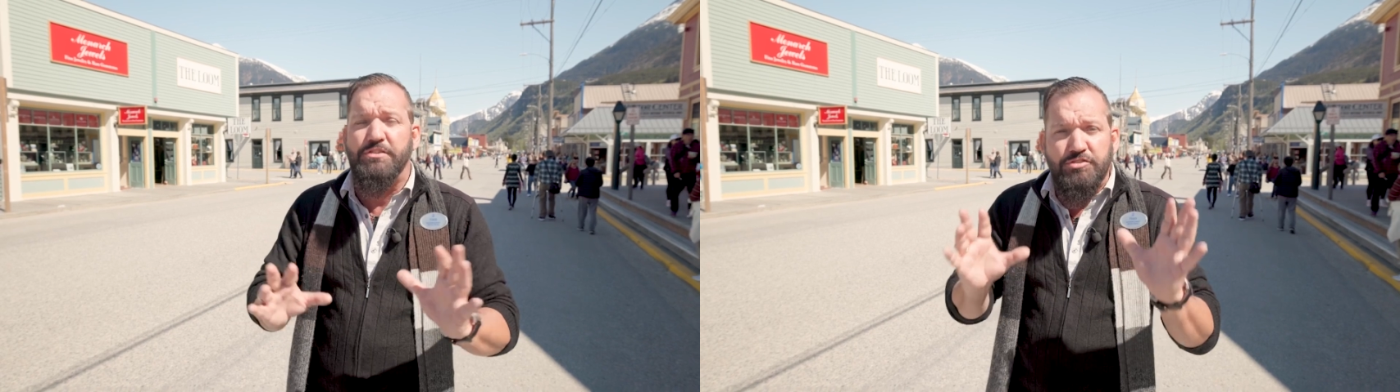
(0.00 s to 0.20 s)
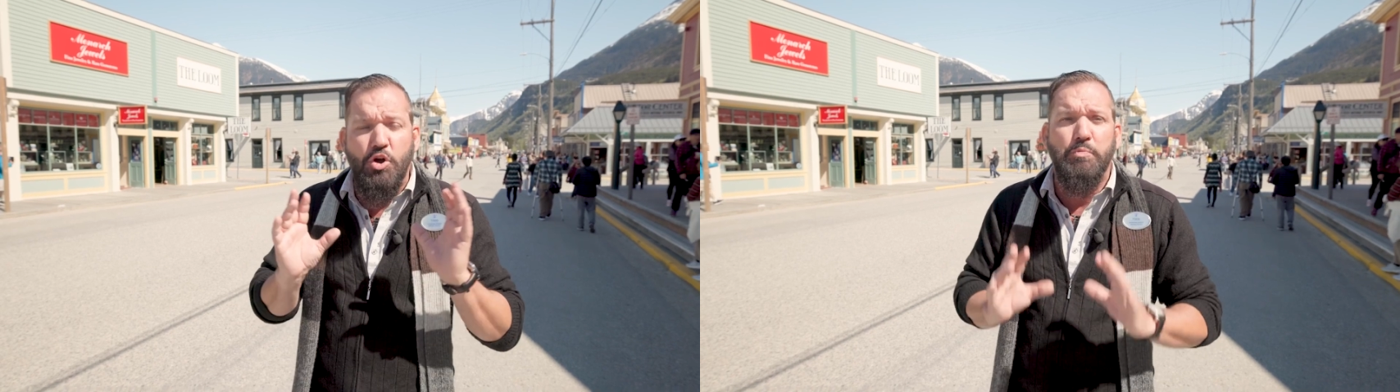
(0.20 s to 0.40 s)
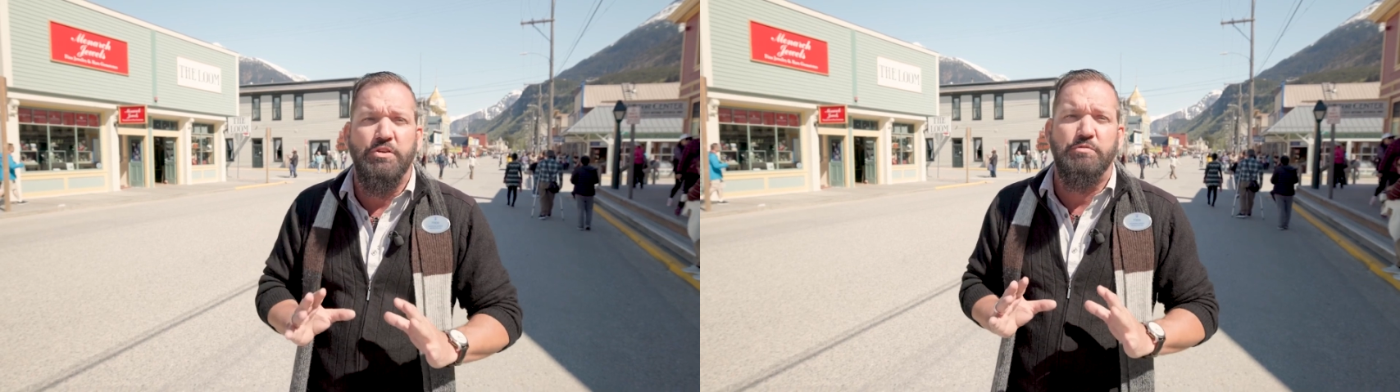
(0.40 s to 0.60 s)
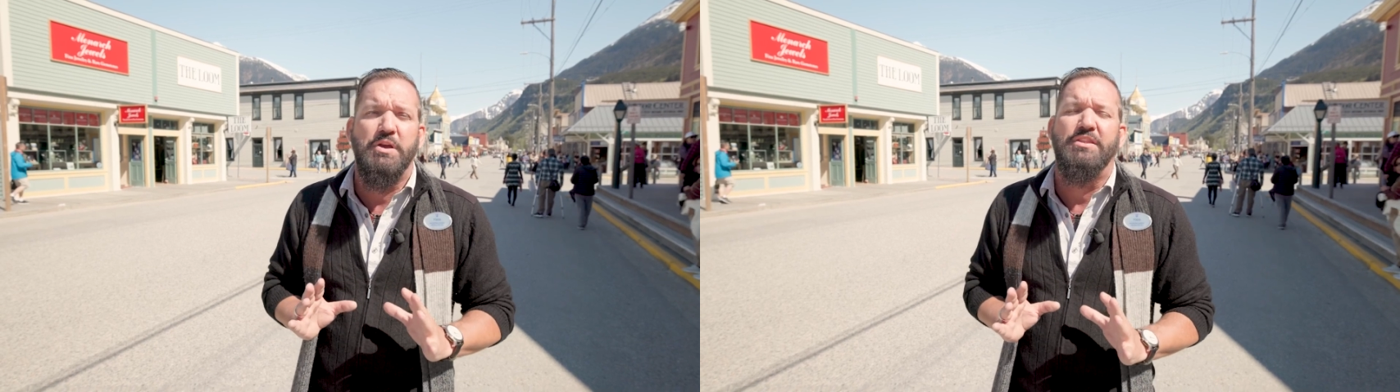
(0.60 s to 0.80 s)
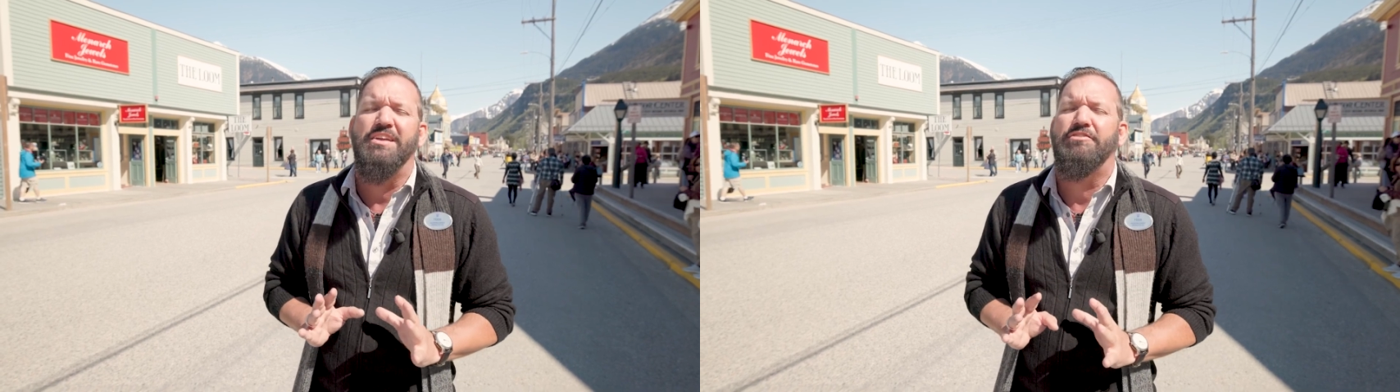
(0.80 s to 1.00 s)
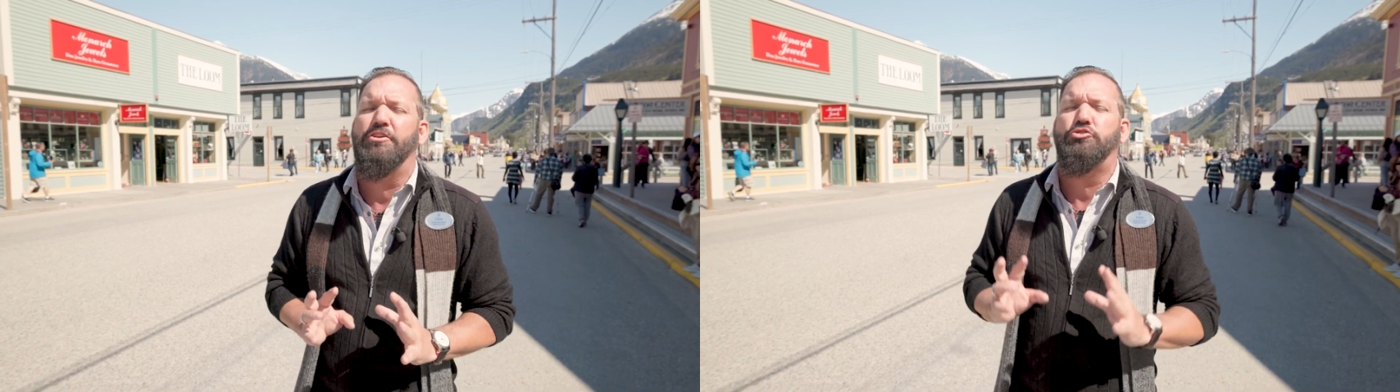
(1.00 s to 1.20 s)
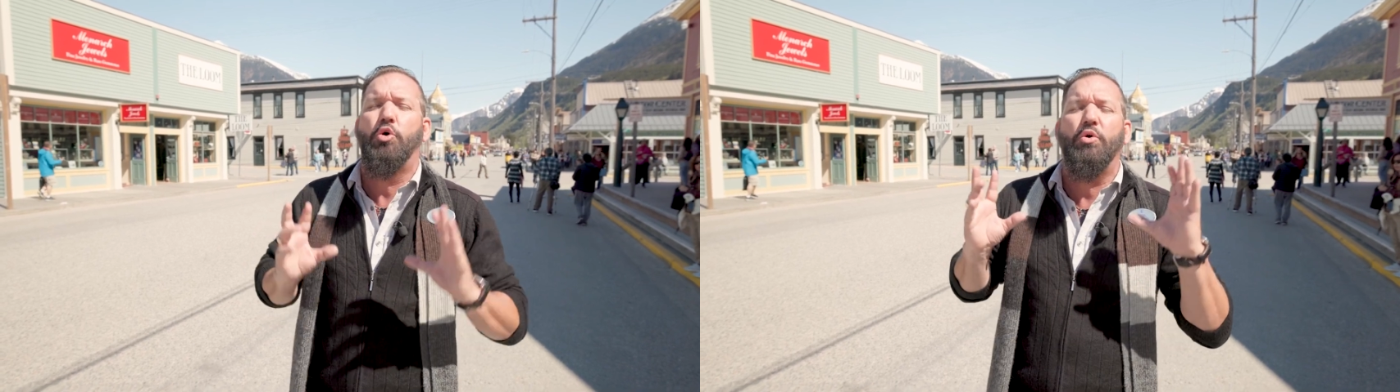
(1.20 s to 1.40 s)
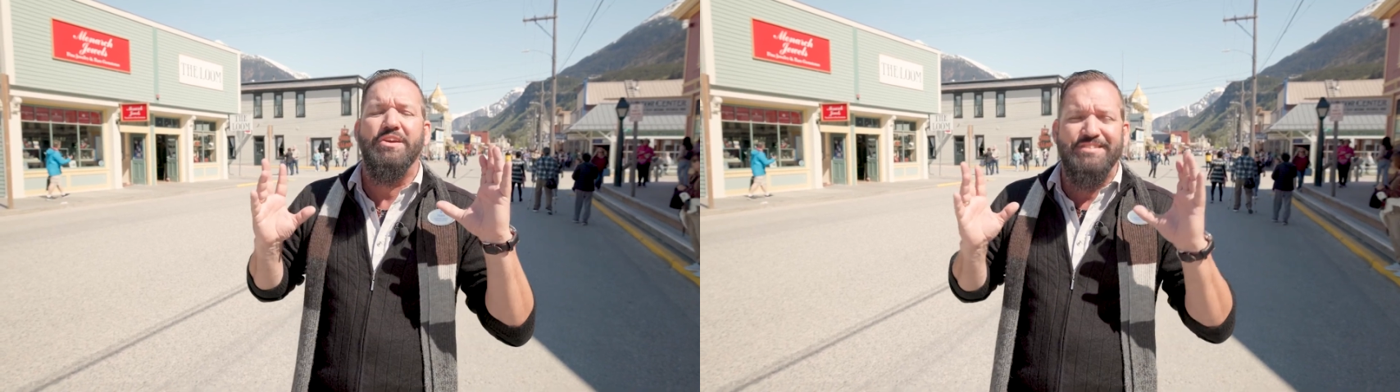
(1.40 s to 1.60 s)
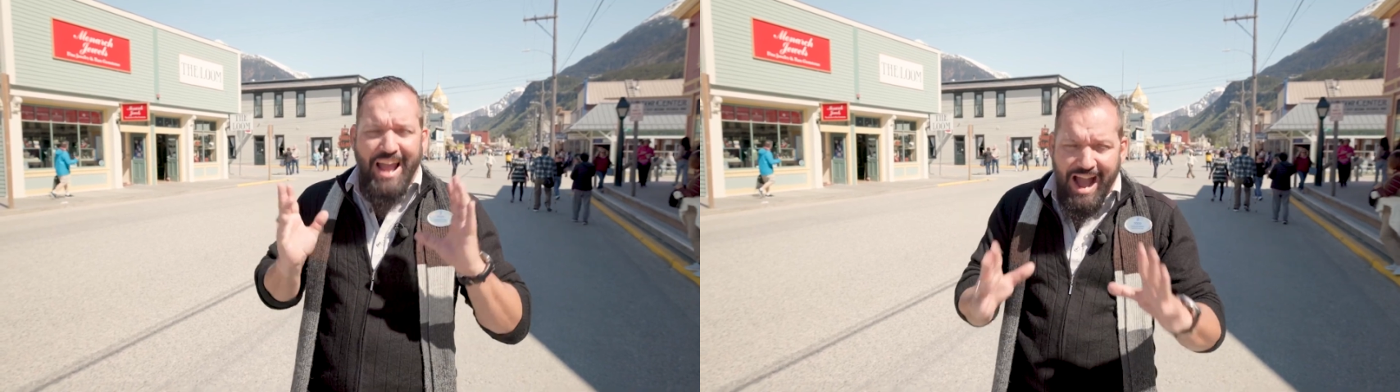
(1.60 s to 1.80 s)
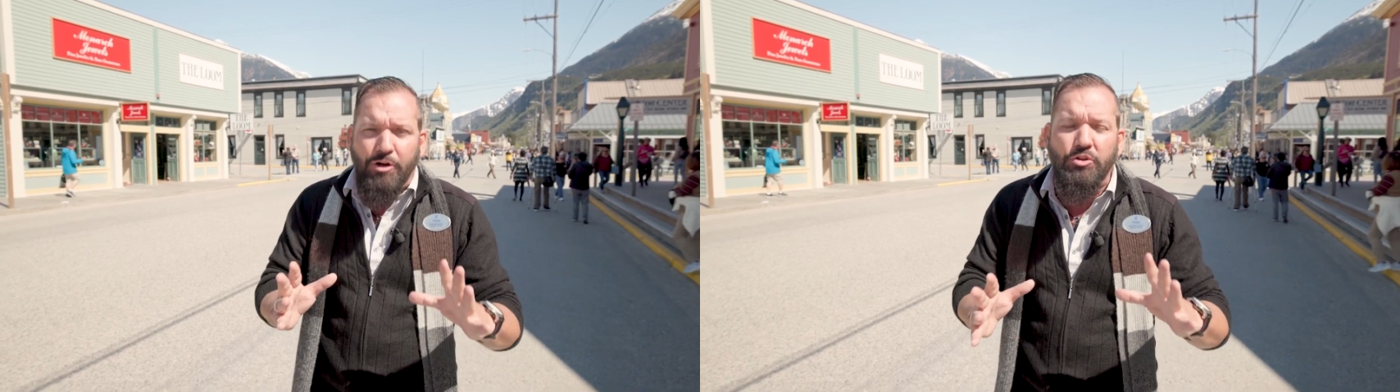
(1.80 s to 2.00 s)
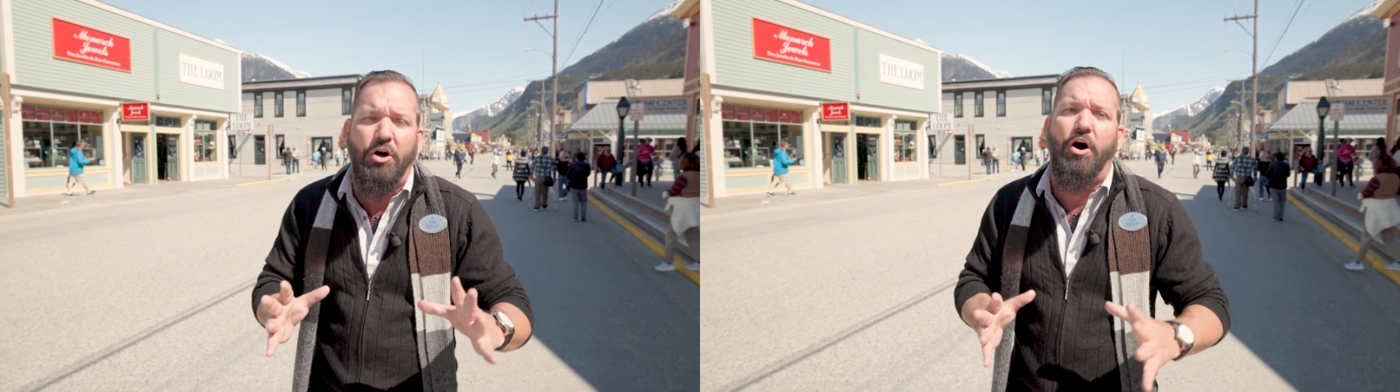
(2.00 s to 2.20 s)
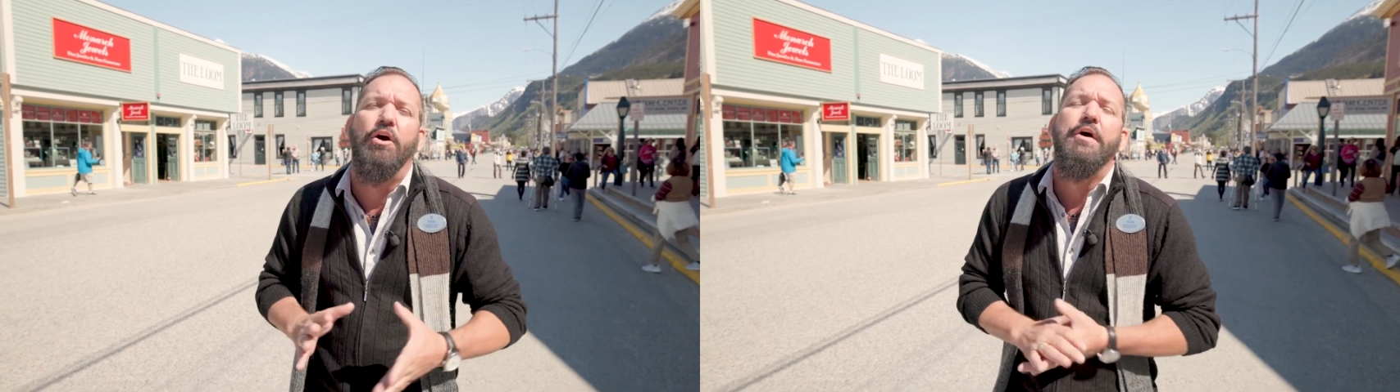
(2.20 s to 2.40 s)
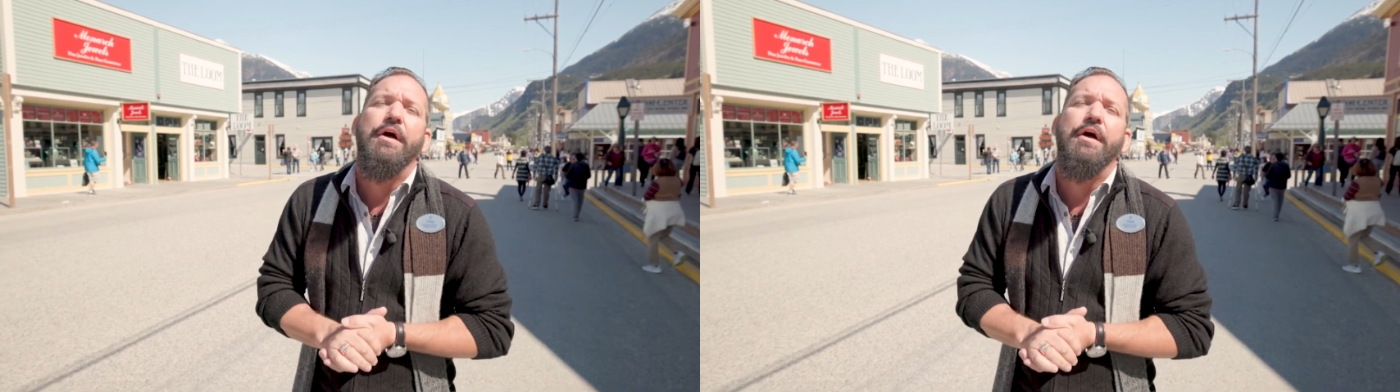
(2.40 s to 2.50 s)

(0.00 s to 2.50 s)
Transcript: And Soapy Smith, he's a notorious outlaw